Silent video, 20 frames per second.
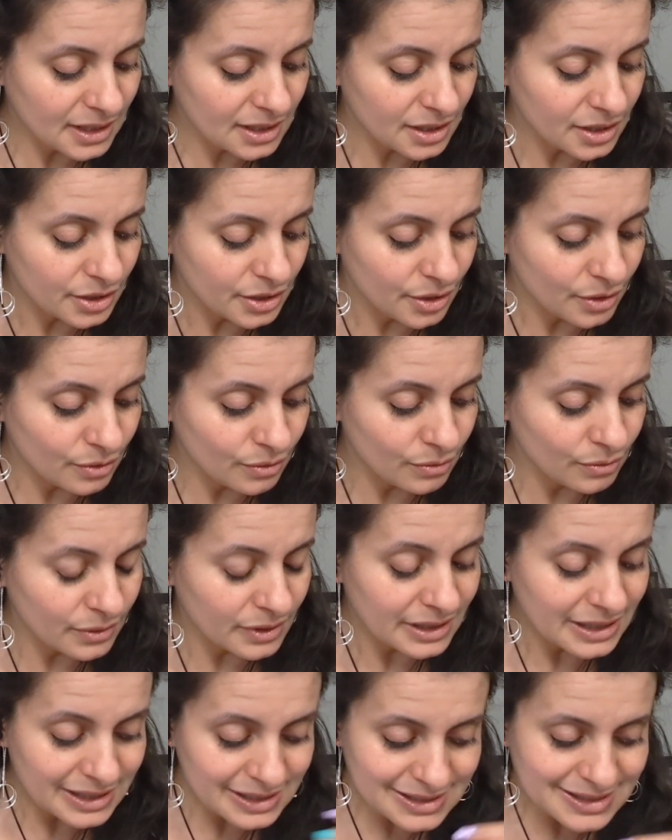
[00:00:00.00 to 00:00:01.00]
you know,
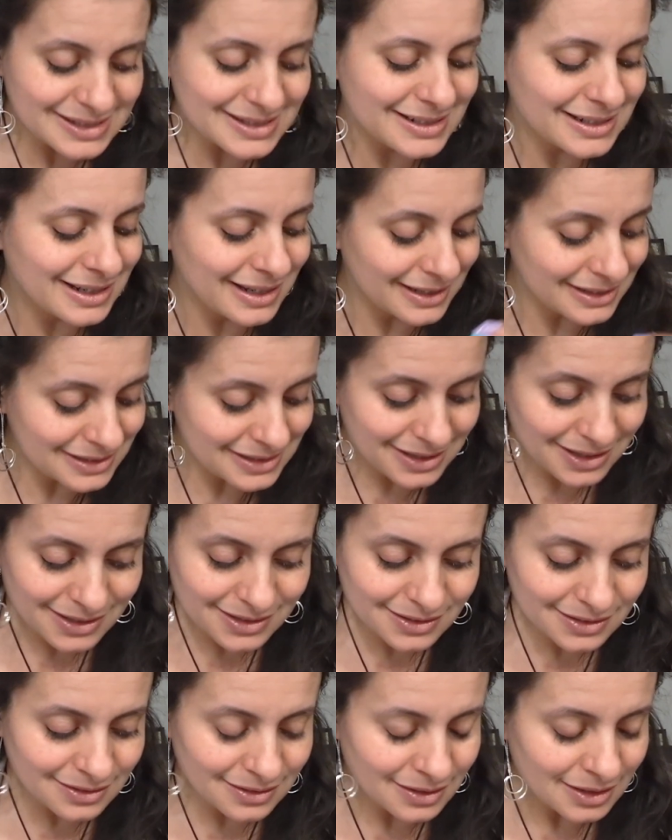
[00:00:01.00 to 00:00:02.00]
needs to get
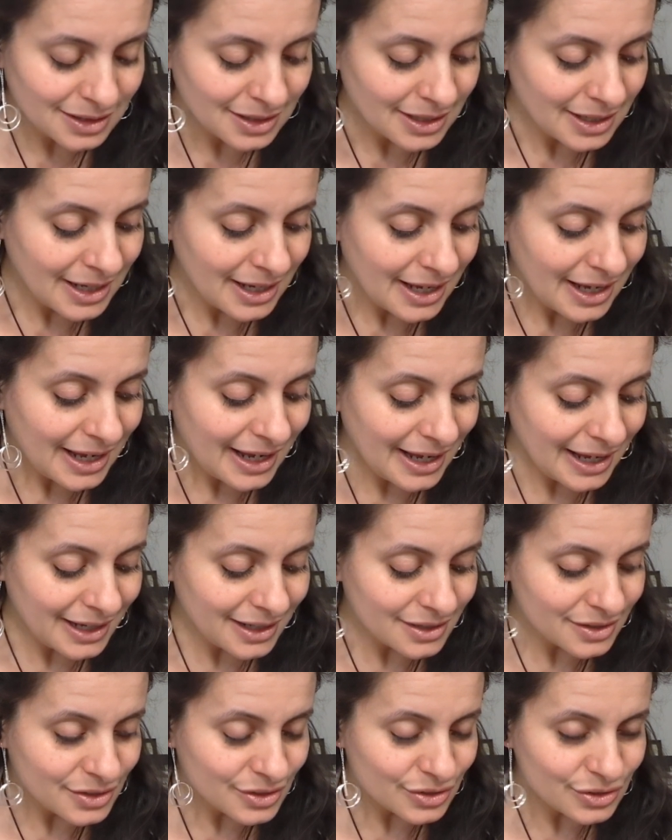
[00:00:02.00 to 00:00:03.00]
done.
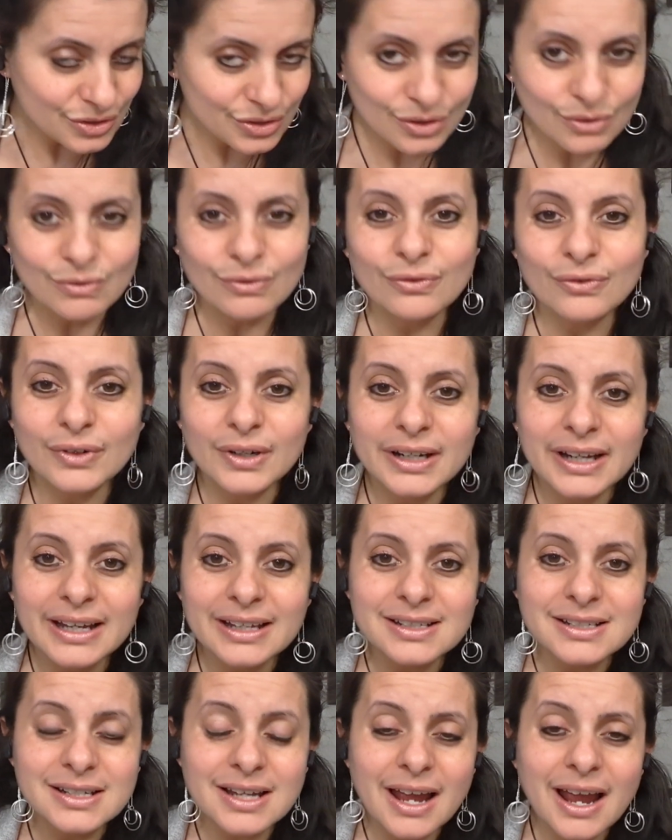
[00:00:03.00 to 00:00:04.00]
And don't
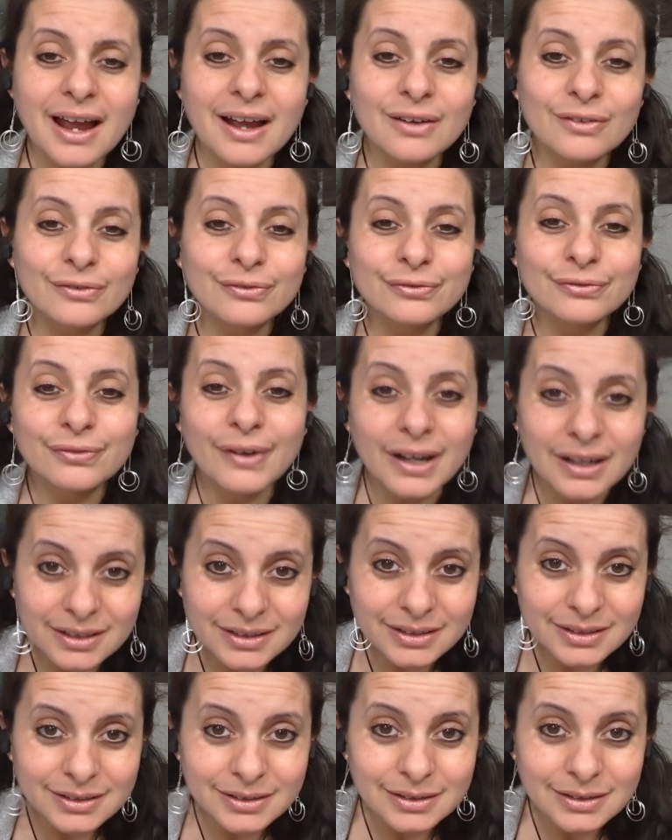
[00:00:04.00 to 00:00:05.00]
forget to have
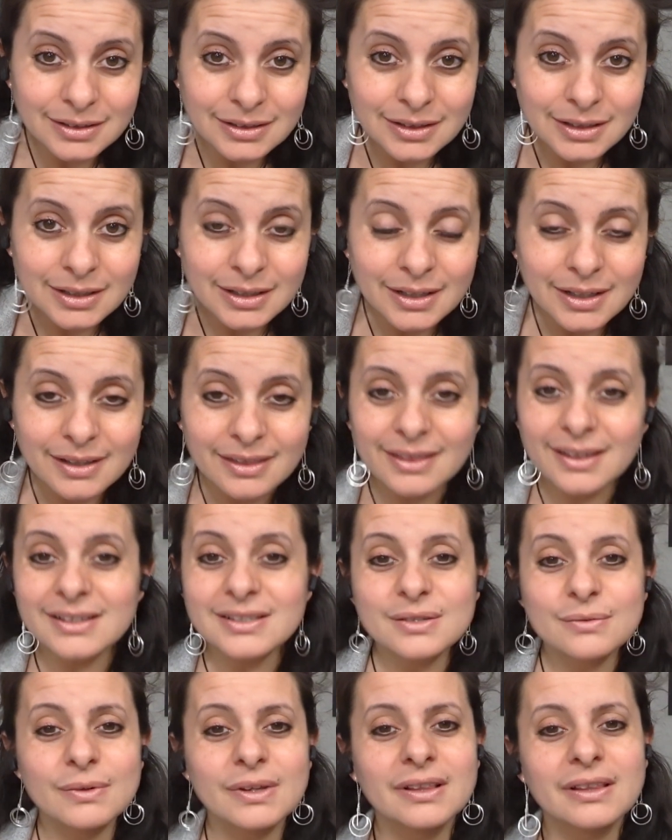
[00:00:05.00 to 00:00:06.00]
fun.
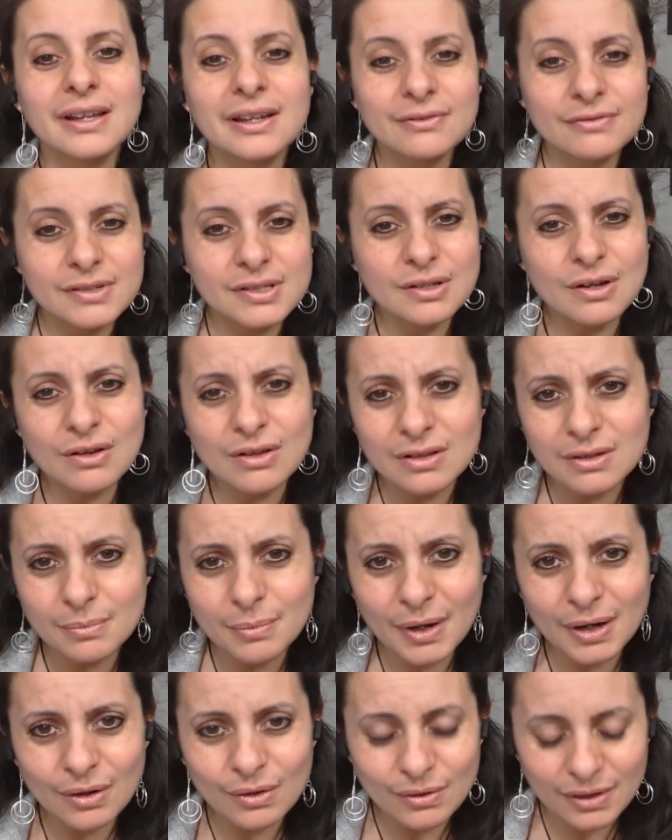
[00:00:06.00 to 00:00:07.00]
That's what life is all
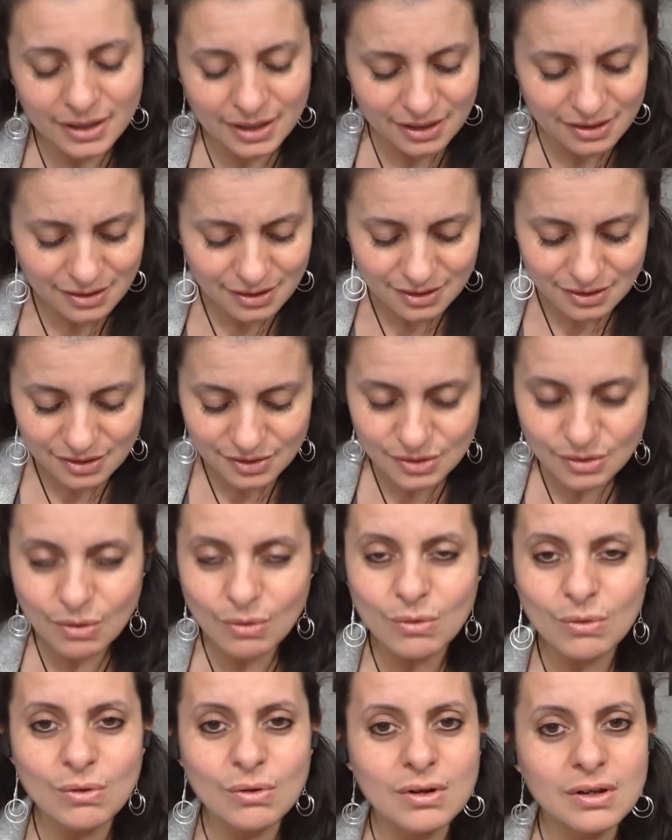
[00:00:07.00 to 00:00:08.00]
about. And I think this
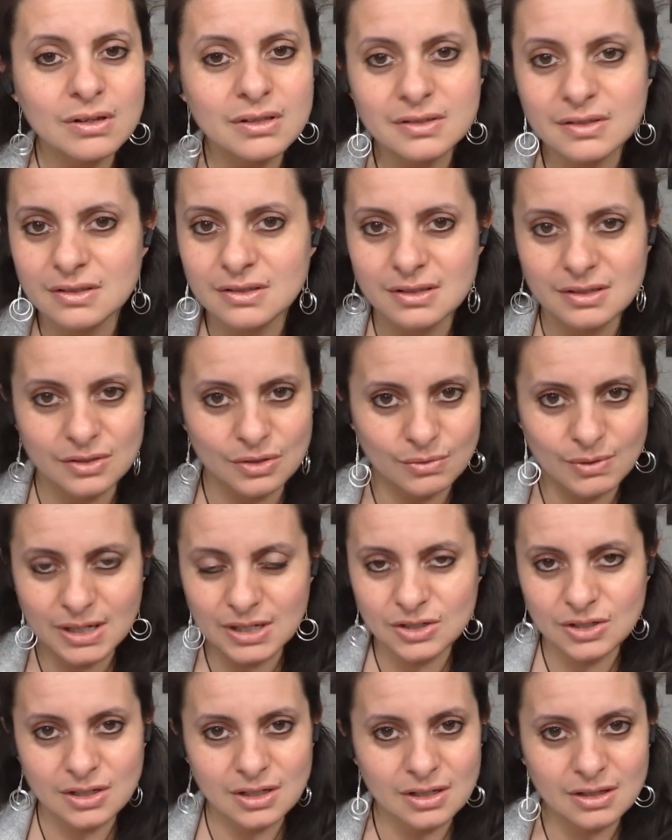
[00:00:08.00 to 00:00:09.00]
whole
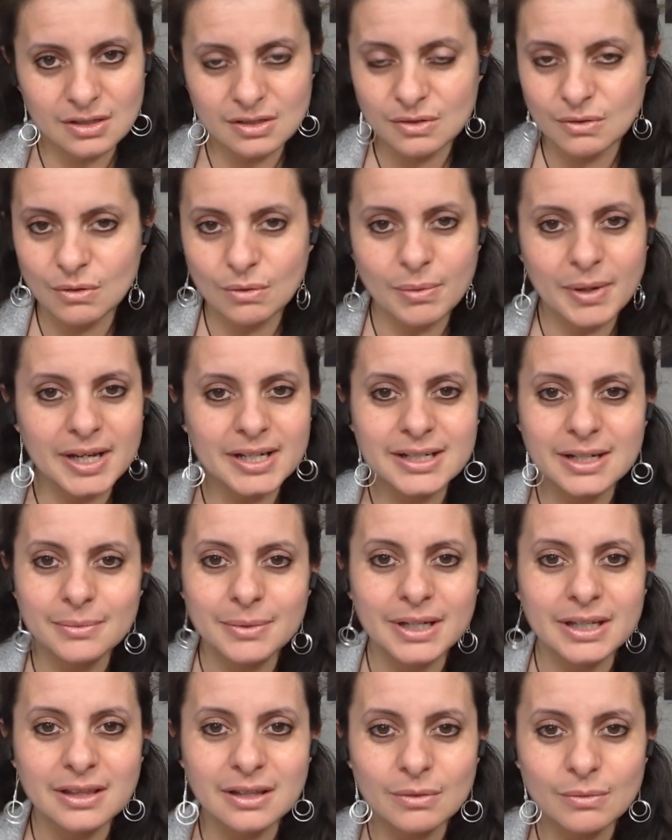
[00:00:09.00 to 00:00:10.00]
situation, this whole
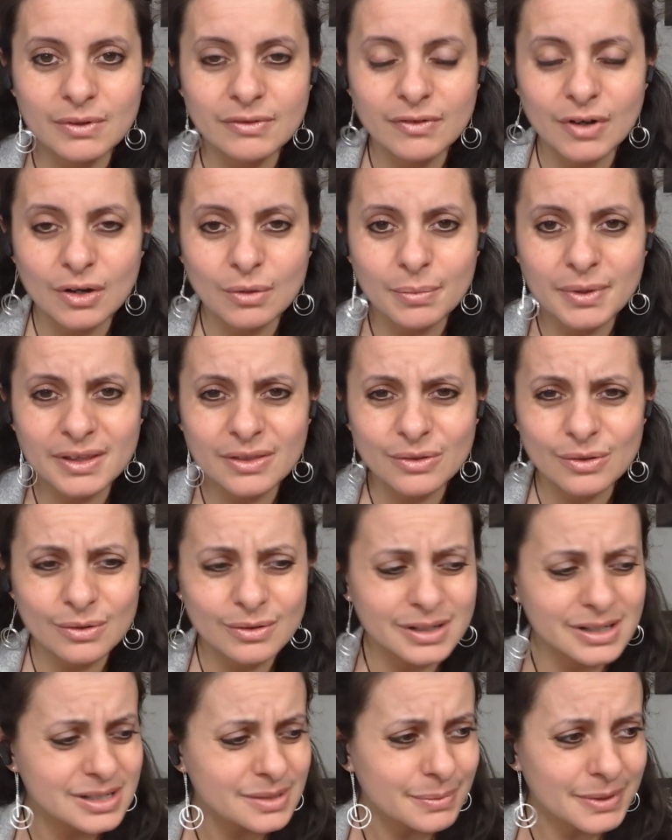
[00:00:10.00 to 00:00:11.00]
pandemic that we've all been through,
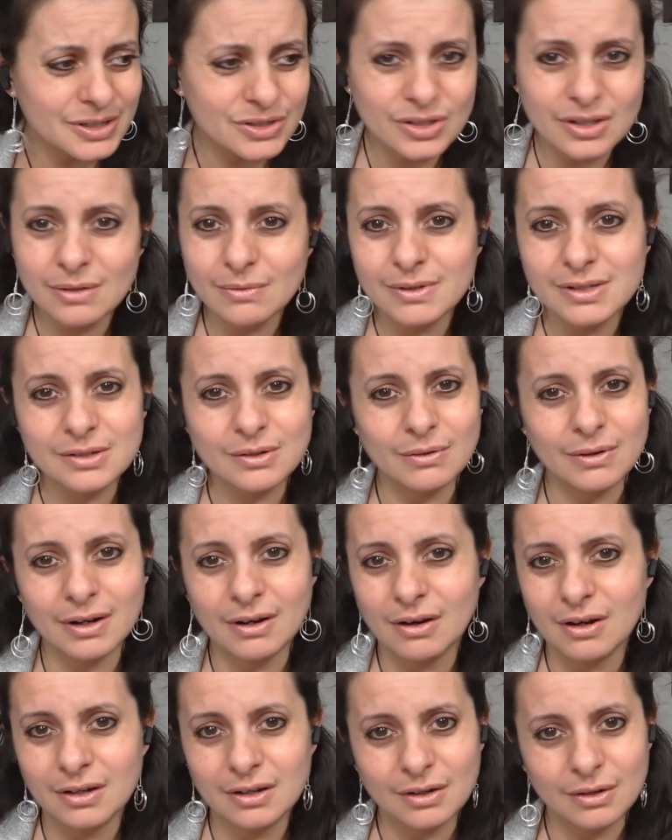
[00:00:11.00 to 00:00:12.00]
and especially what's going
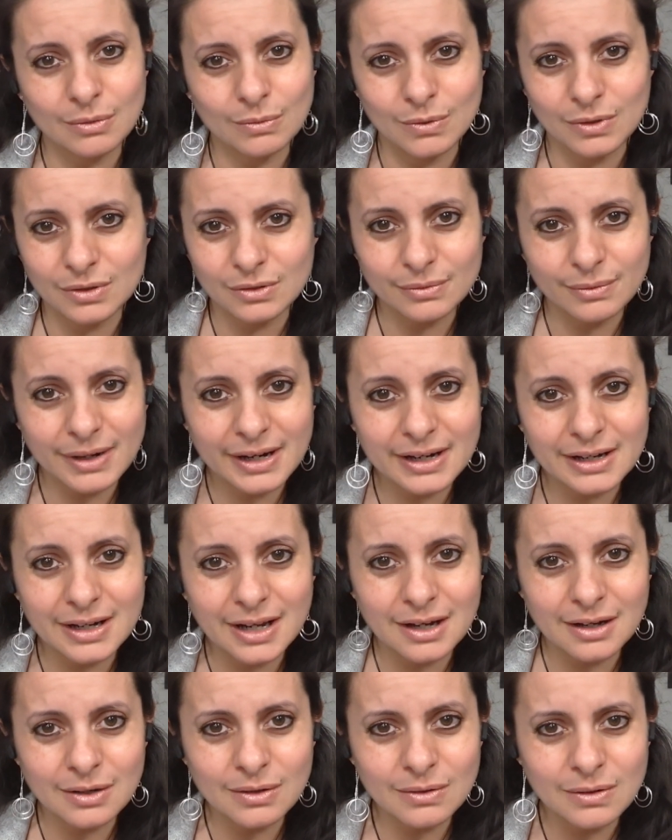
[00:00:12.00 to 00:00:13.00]
on in our world right
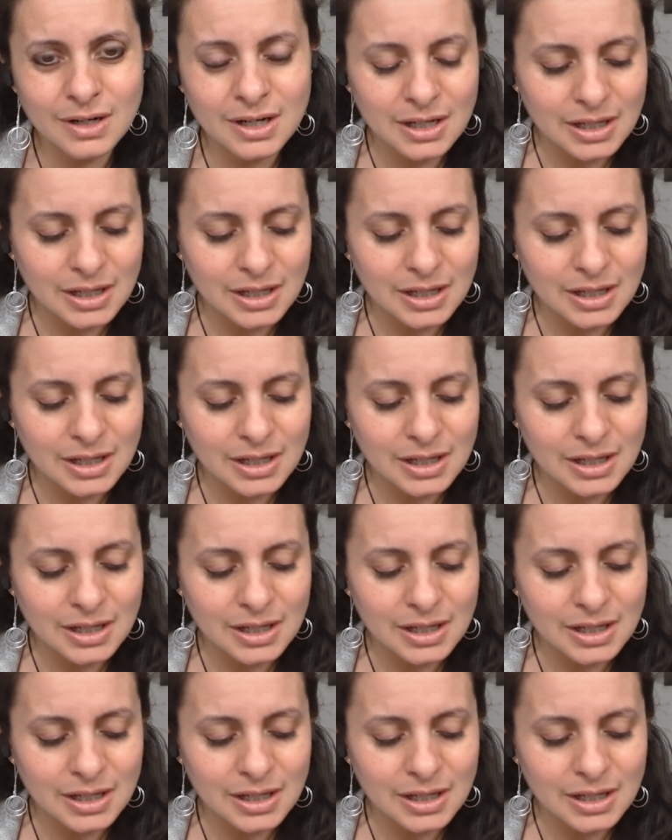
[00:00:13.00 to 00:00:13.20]
now,